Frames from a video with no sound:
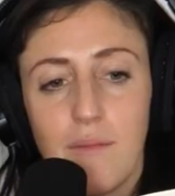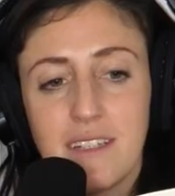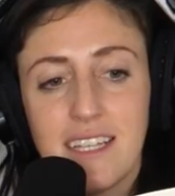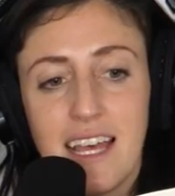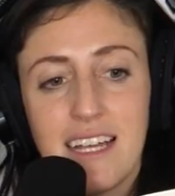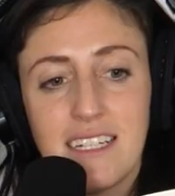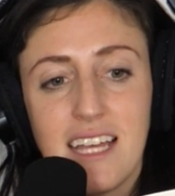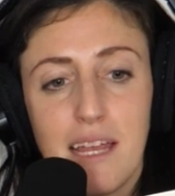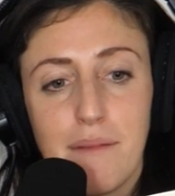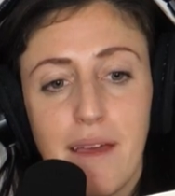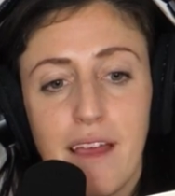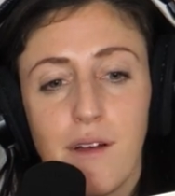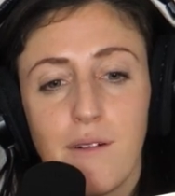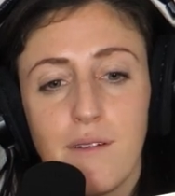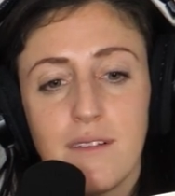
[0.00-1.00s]
that once I attain
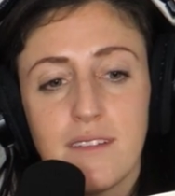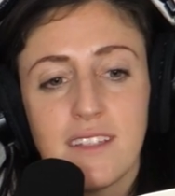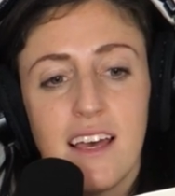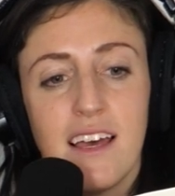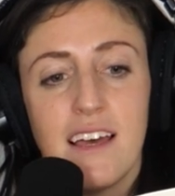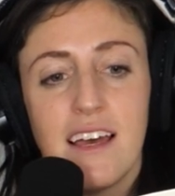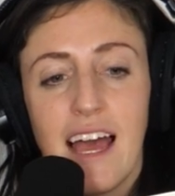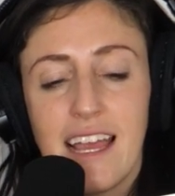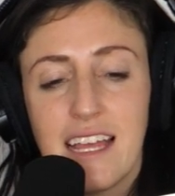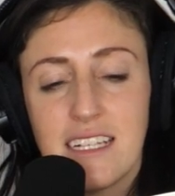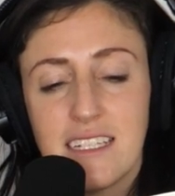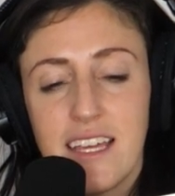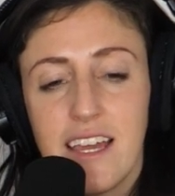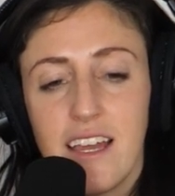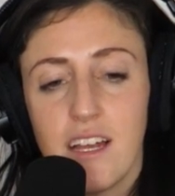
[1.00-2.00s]
my goals, I
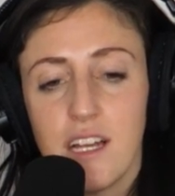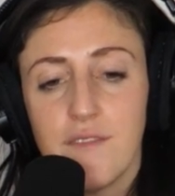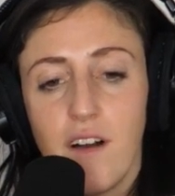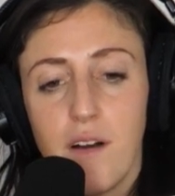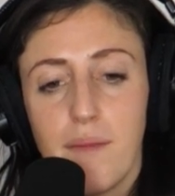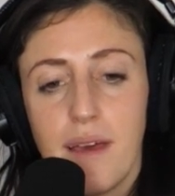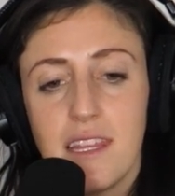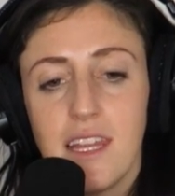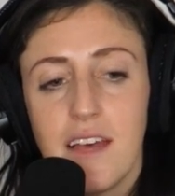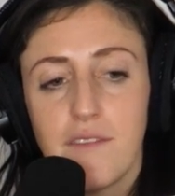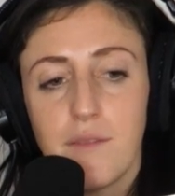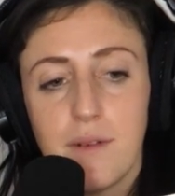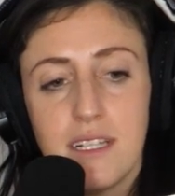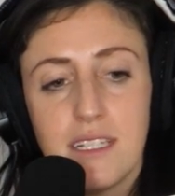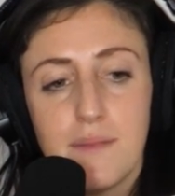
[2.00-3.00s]
can take care of all my
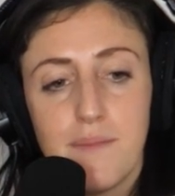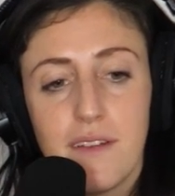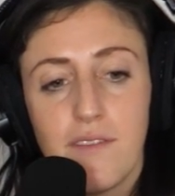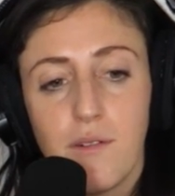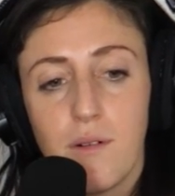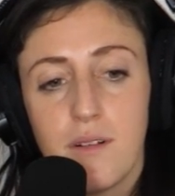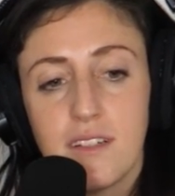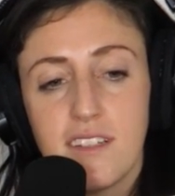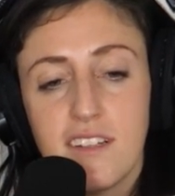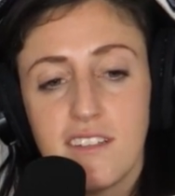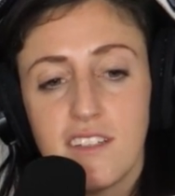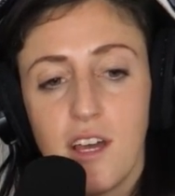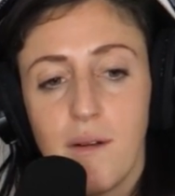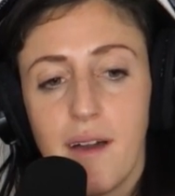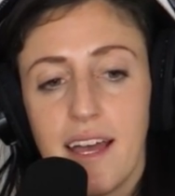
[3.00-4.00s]
loved ones. But of course,
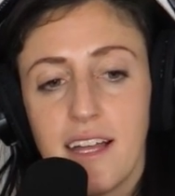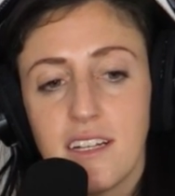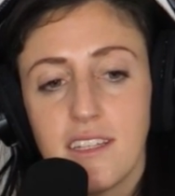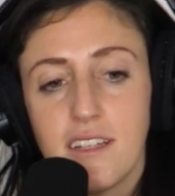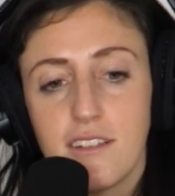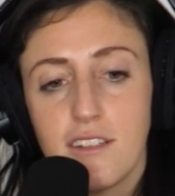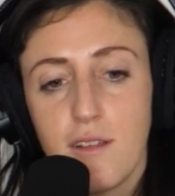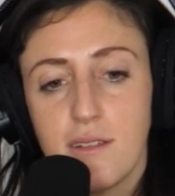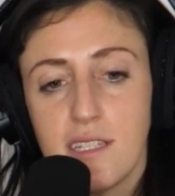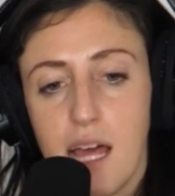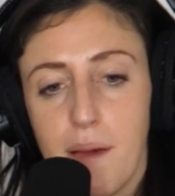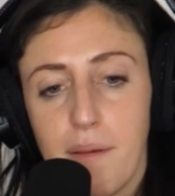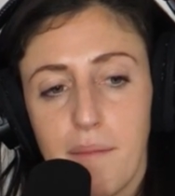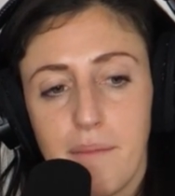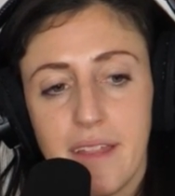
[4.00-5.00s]
there's no end, there's no
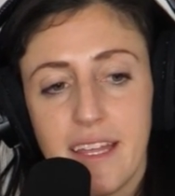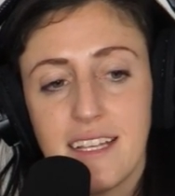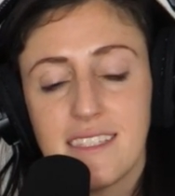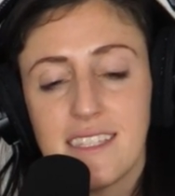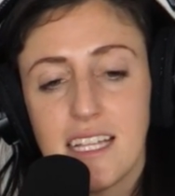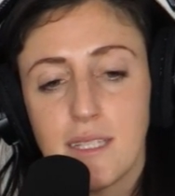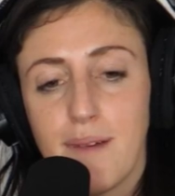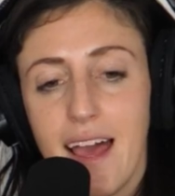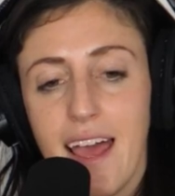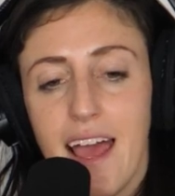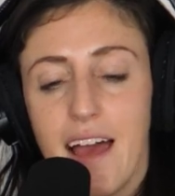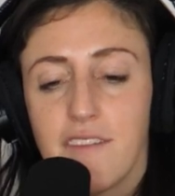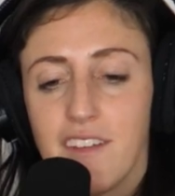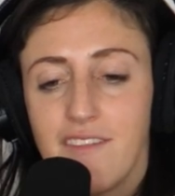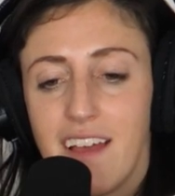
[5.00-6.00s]
stopping place. That's why I
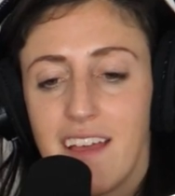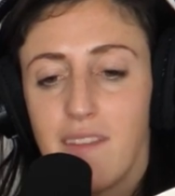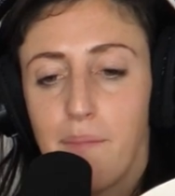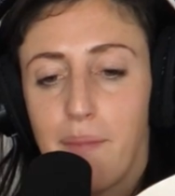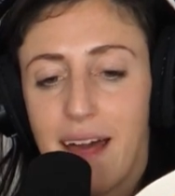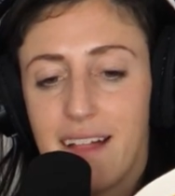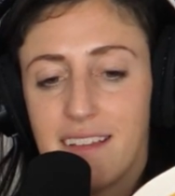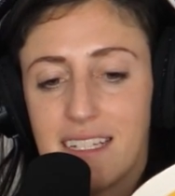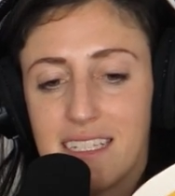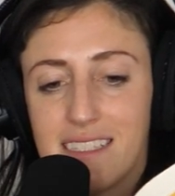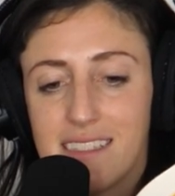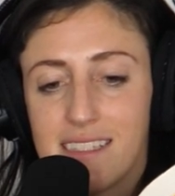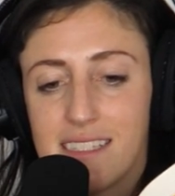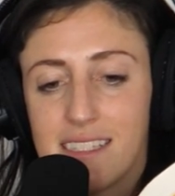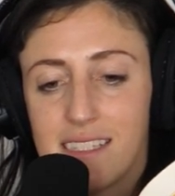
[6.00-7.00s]
have to find the
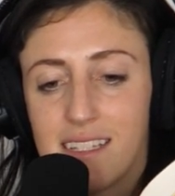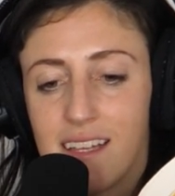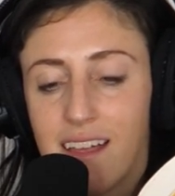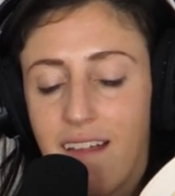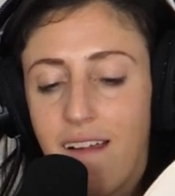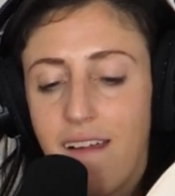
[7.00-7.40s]
balance.